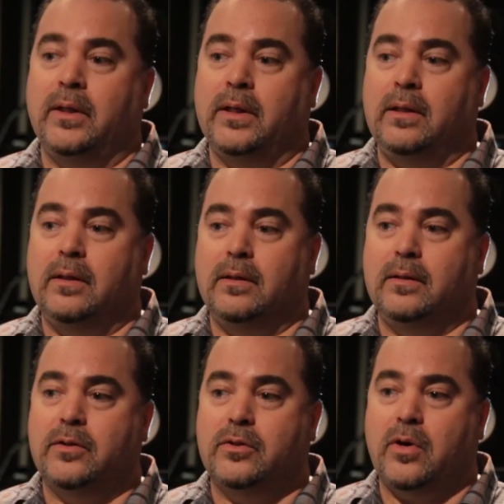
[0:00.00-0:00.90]
Really
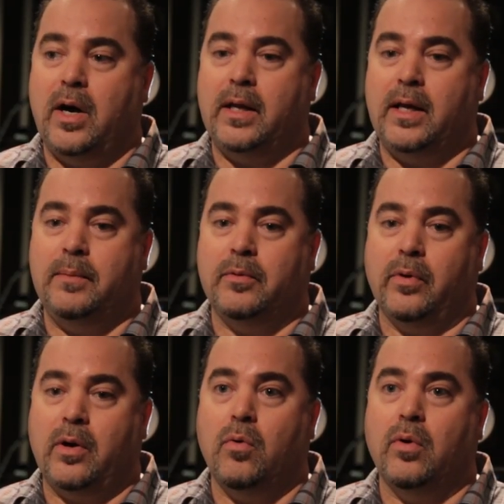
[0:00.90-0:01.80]
try to keep the
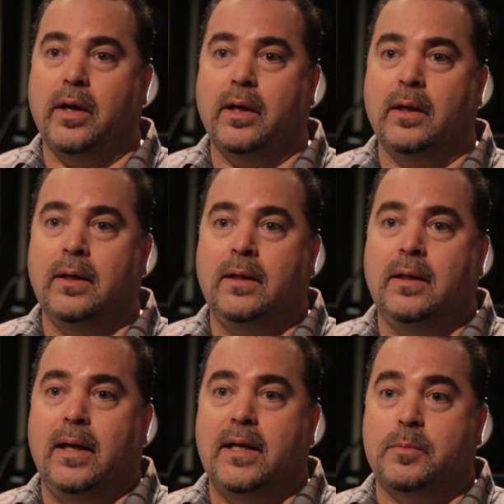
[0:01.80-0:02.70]
recording
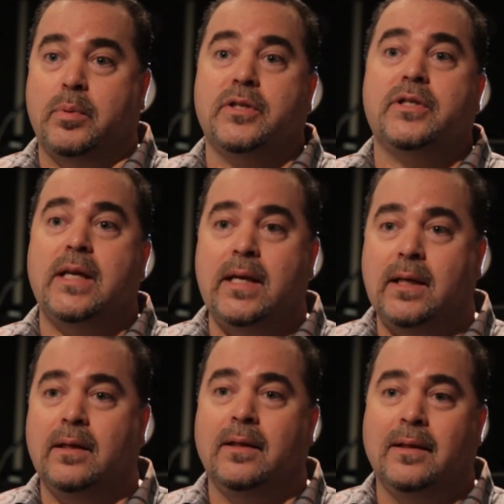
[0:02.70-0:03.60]
as
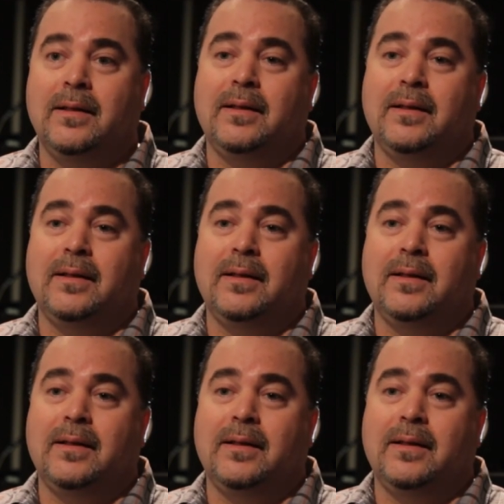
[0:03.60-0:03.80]
pristine